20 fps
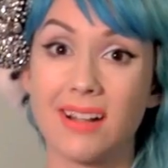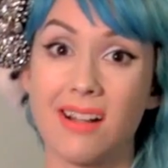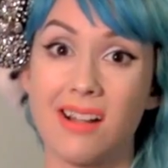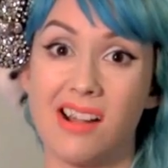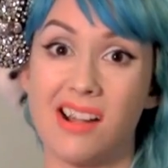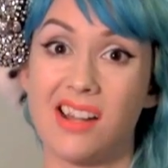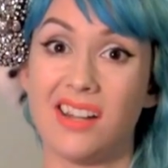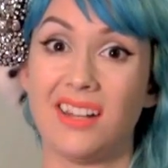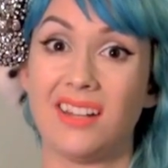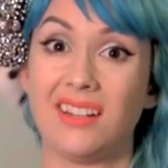
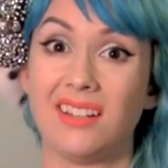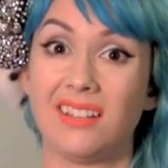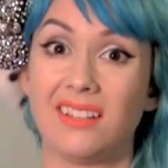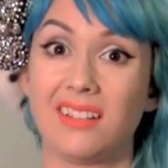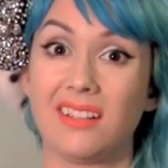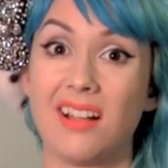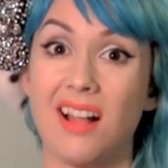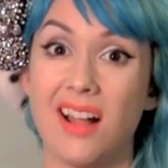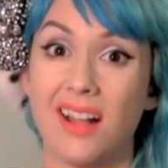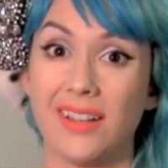card
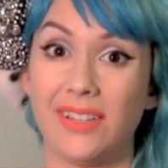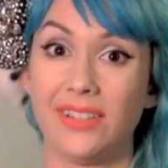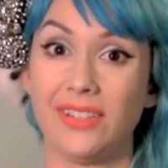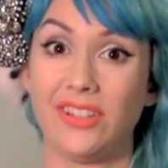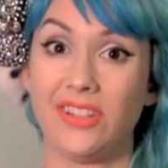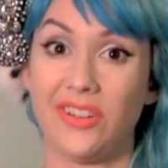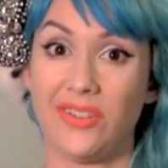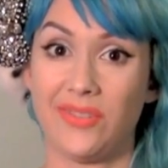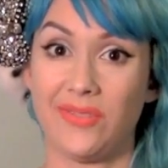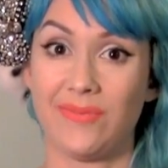
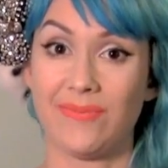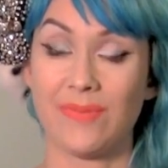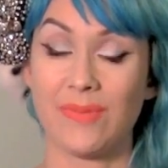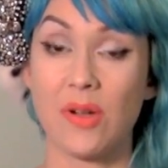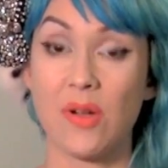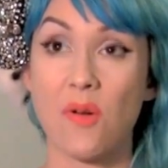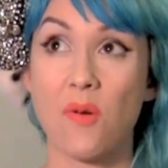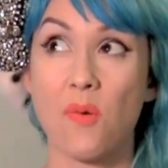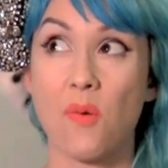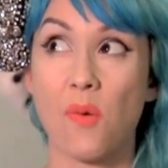costume.
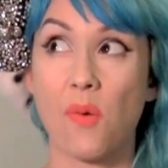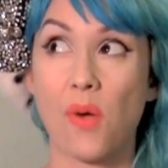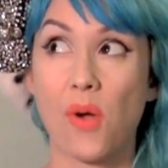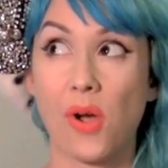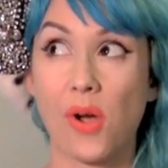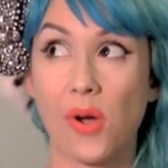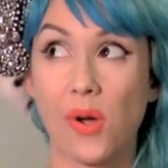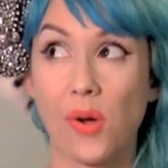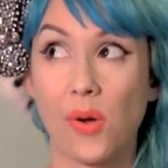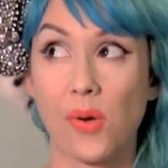
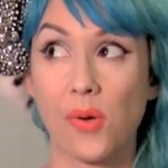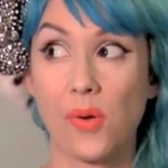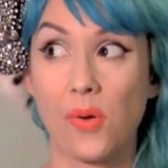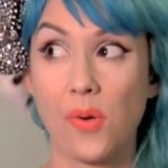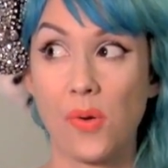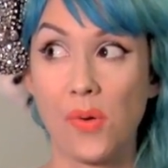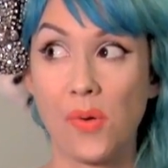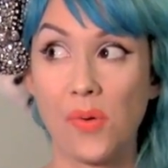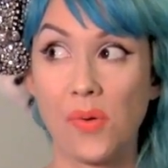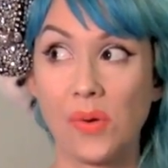
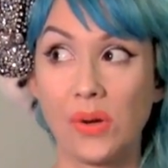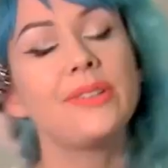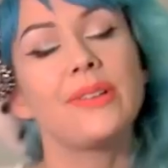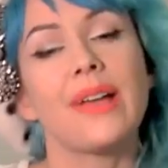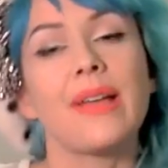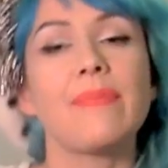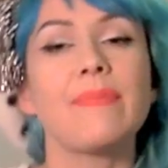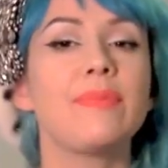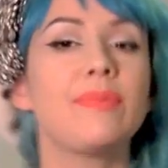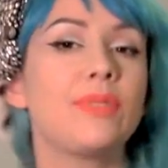Whoa.
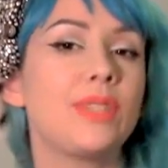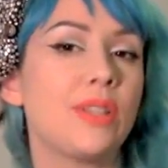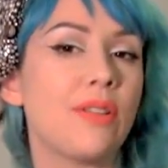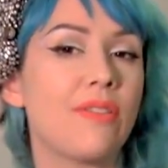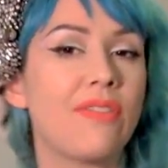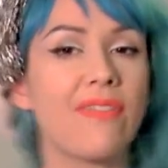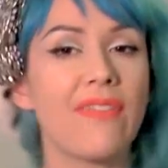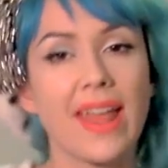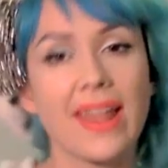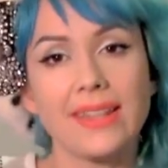Ooh, I'm
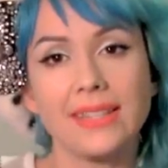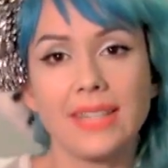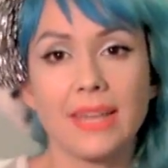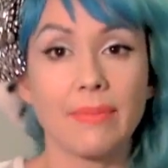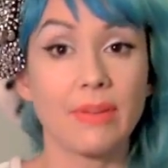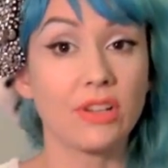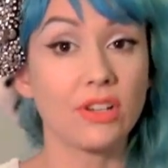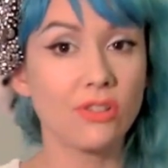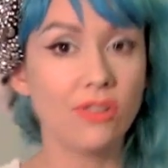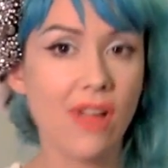so
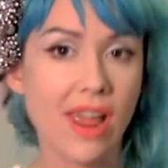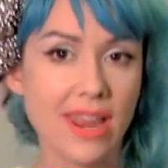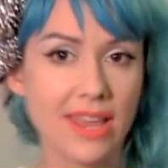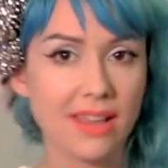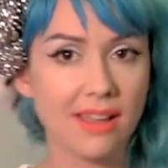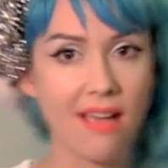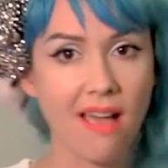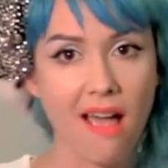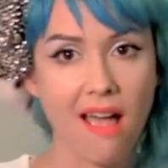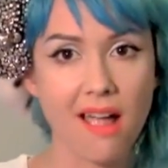fancy, my
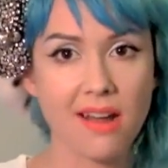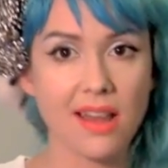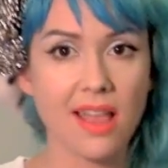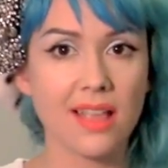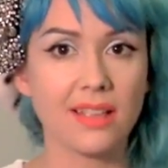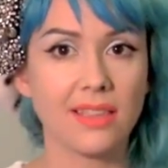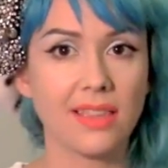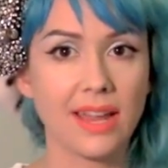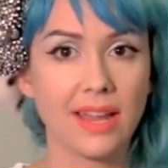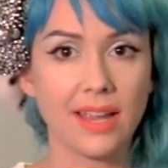credit card.
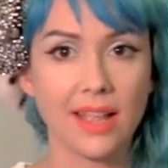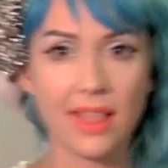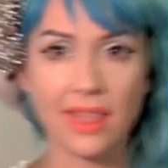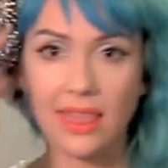I like